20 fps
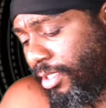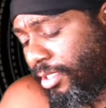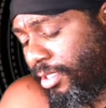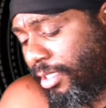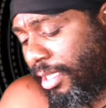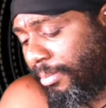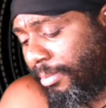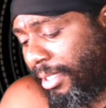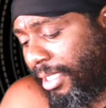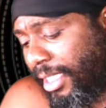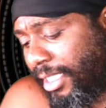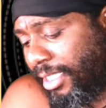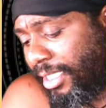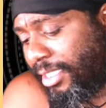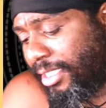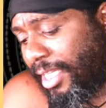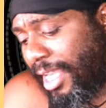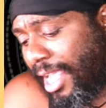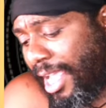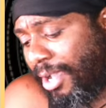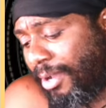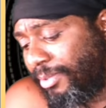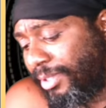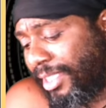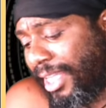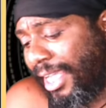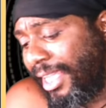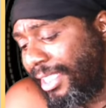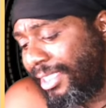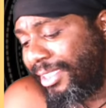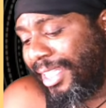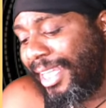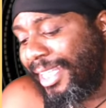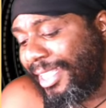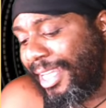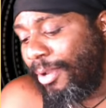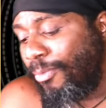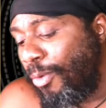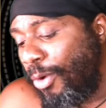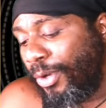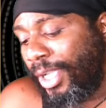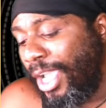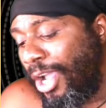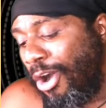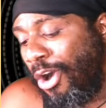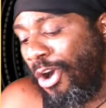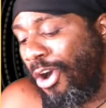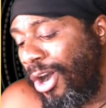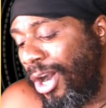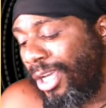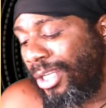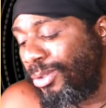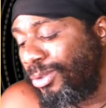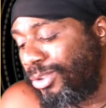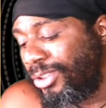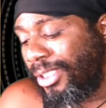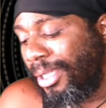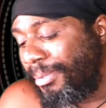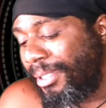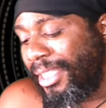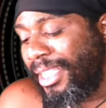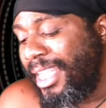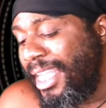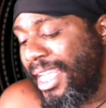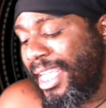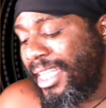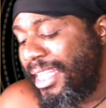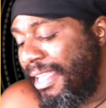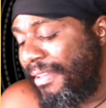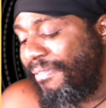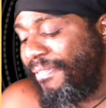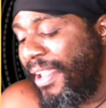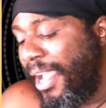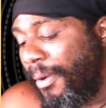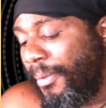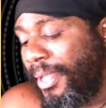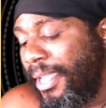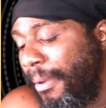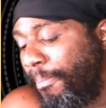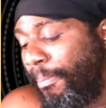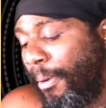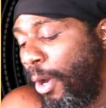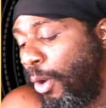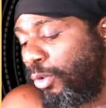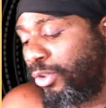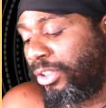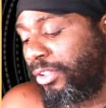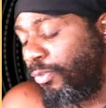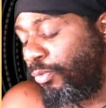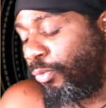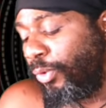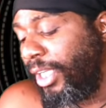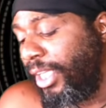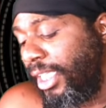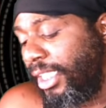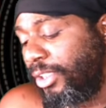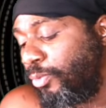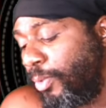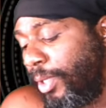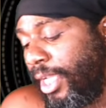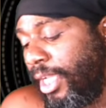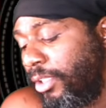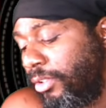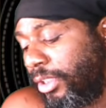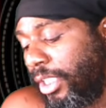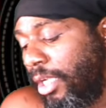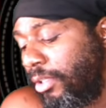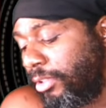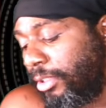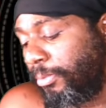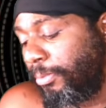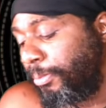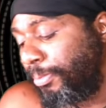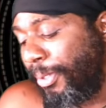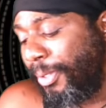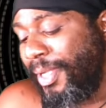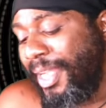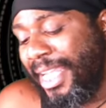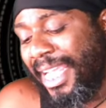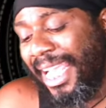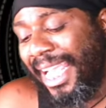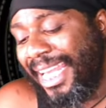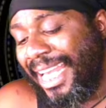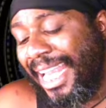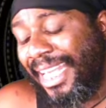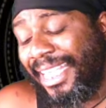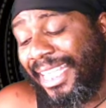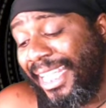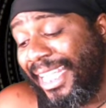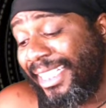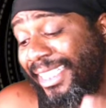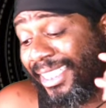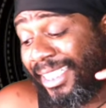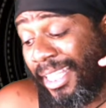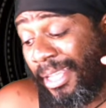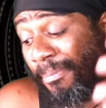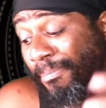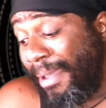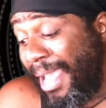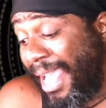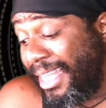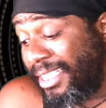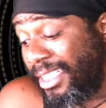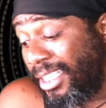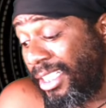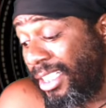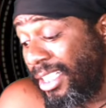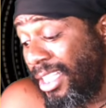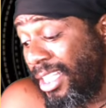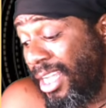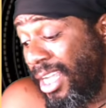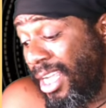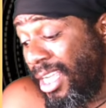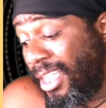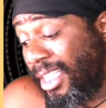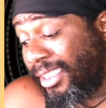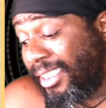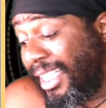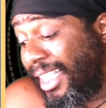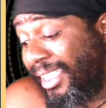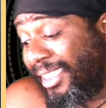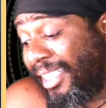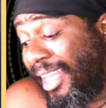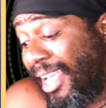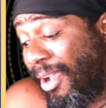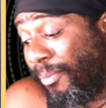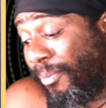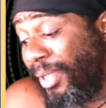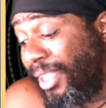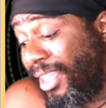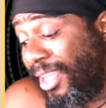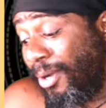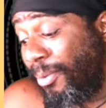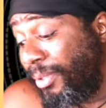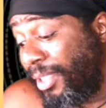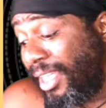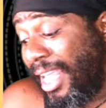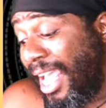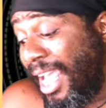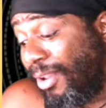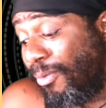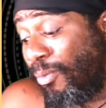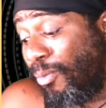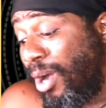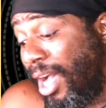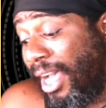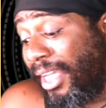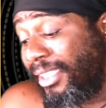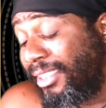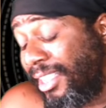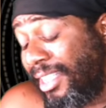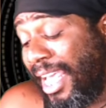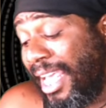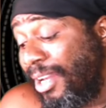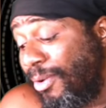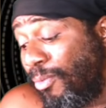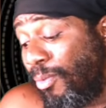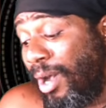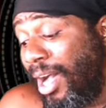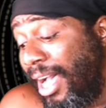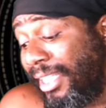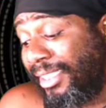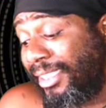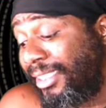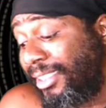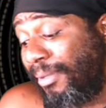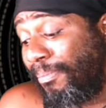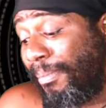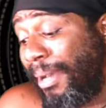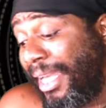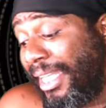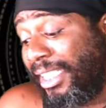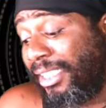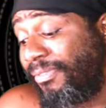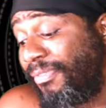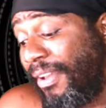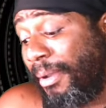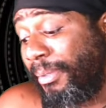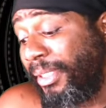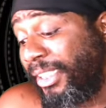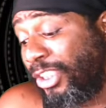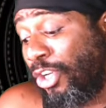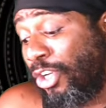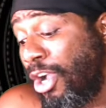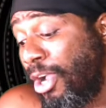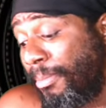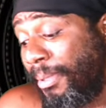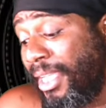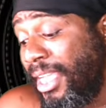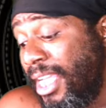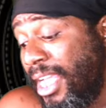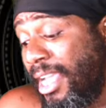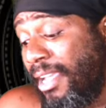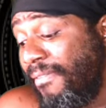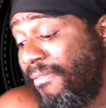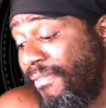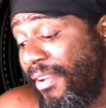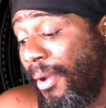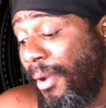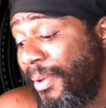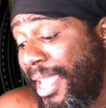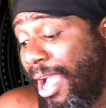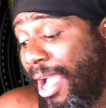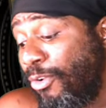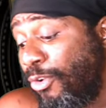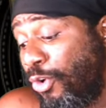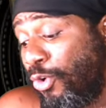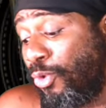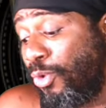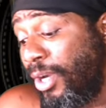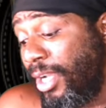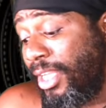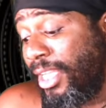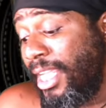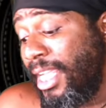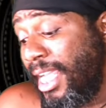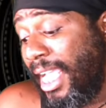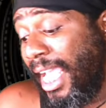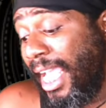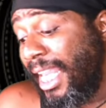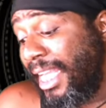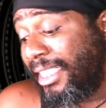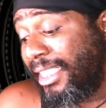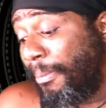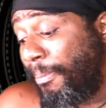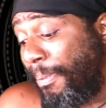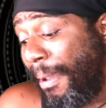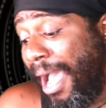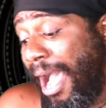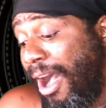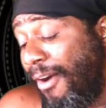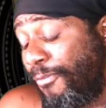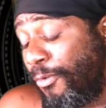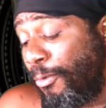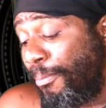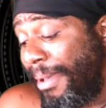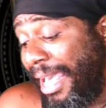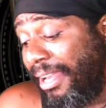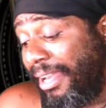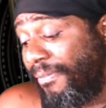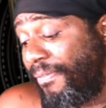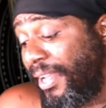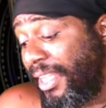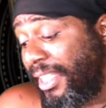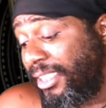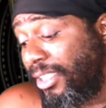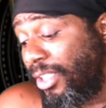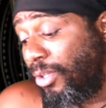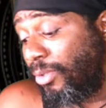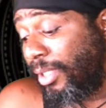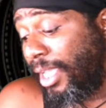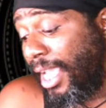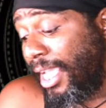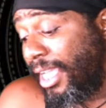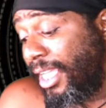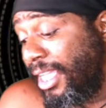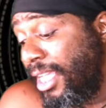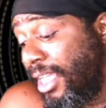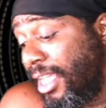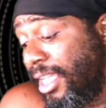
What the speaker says: Something that this child was like, it's like they working hard on something. Be very impulsive with it as well. Talk to you, Spirit. And I did just hear magic. Because anytime we deal with the Knight of Wands is somebody that's very charming, very outgoing, and that's a powerful manifesto, okay?